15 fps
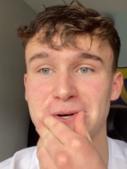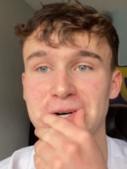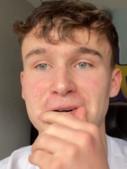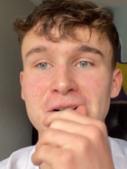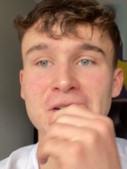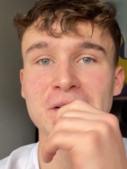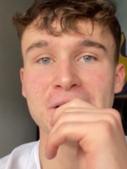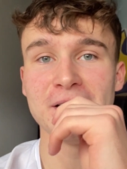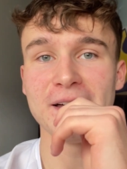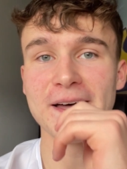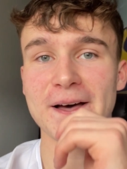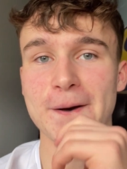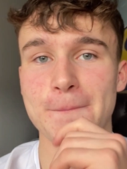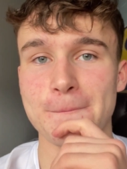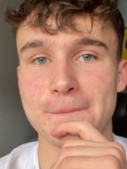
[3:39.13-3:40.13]
But
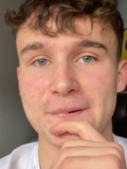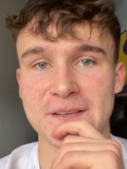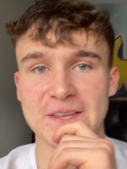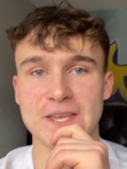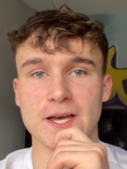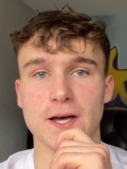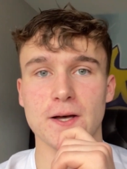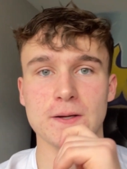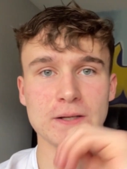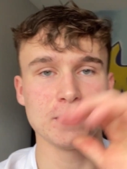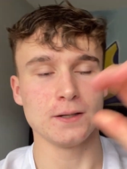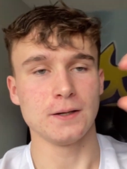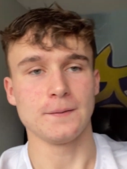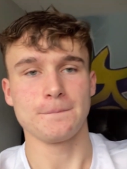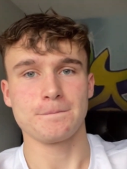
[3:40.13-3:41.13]
um, yeah,
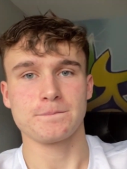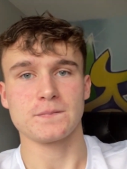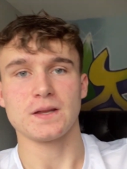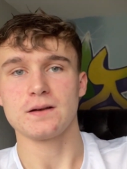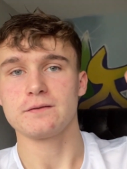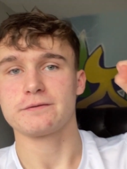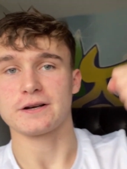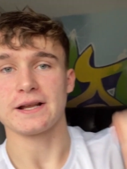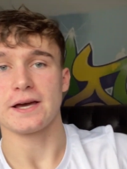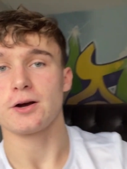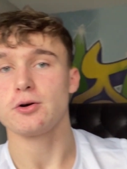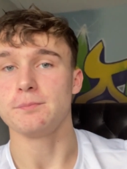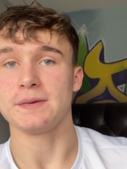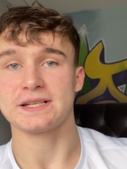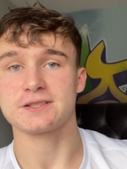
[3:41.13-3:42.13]
for
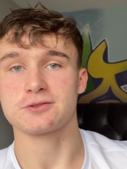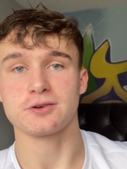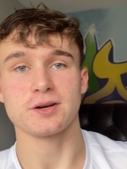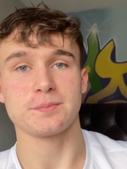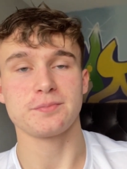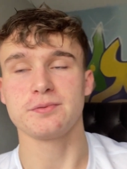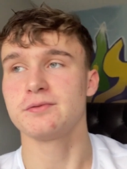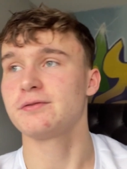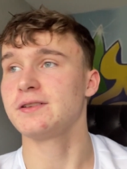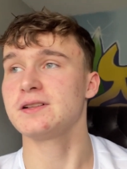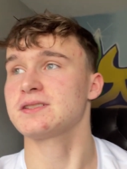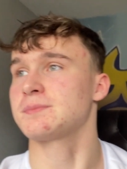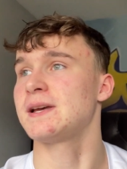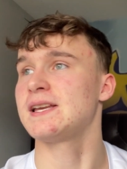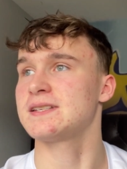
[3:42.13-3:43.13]
now, mixed grip
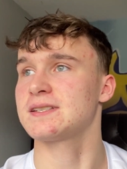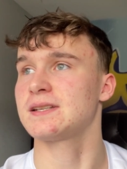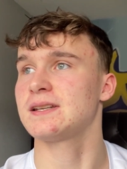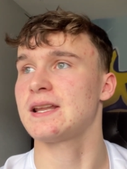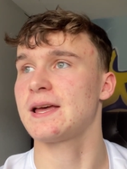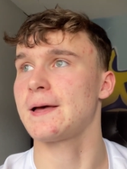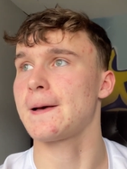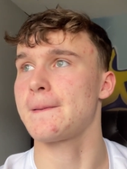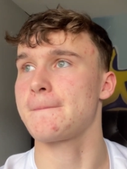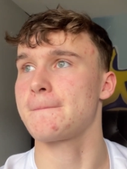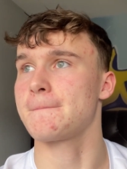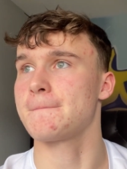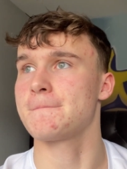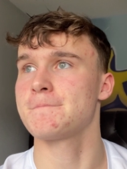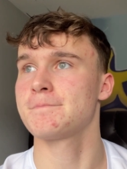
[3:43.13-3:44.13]
feels amazing.
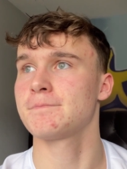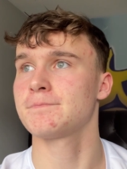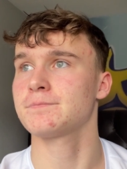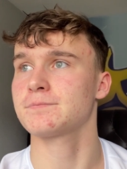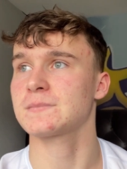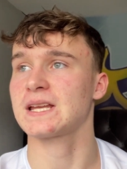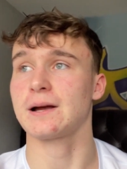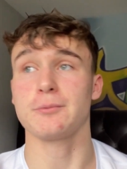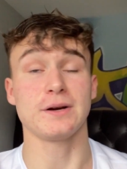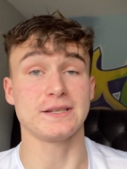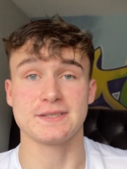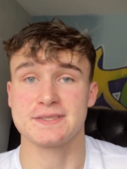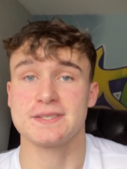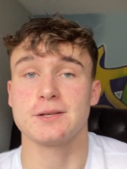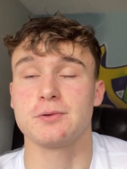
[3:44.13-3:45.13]
Um, can't
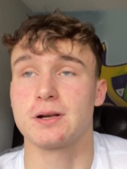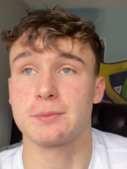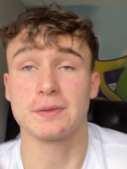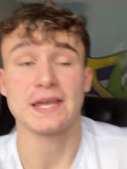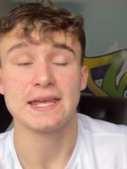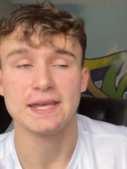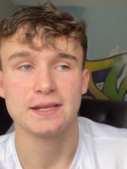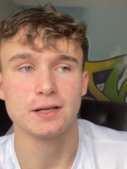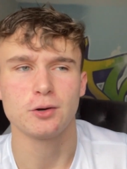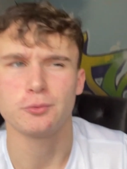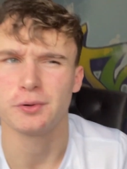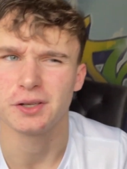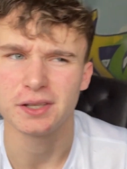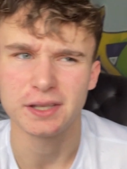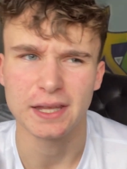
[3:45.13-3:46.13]
wait to see what I'm
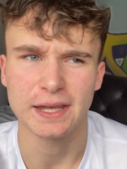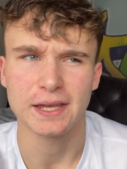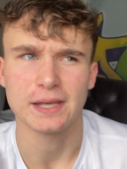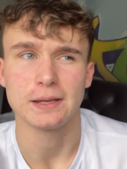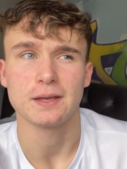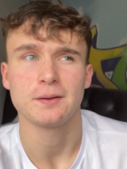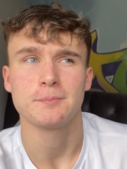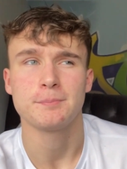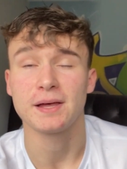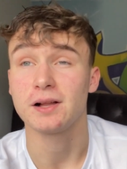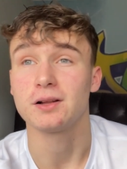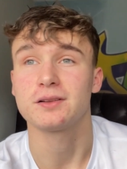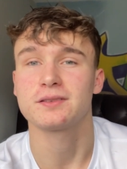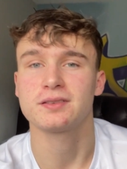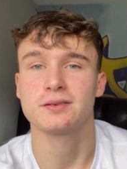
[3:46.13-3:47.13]
hitting with a
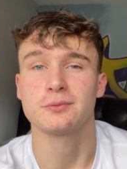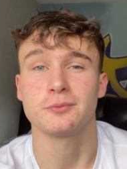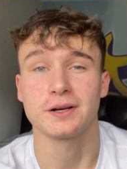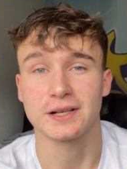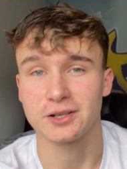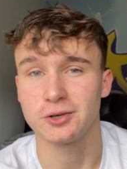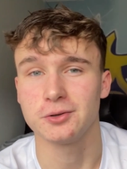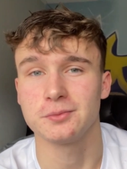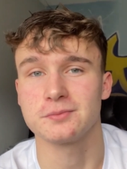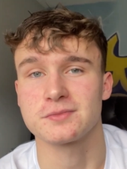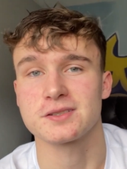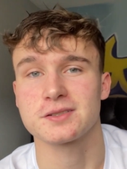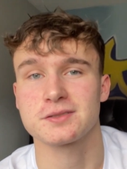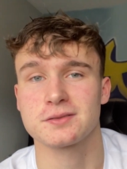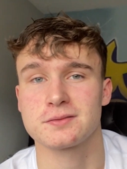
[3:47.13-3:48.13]
belt when it
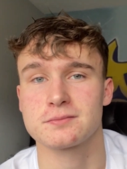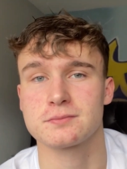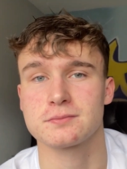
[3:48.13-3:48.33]
comes.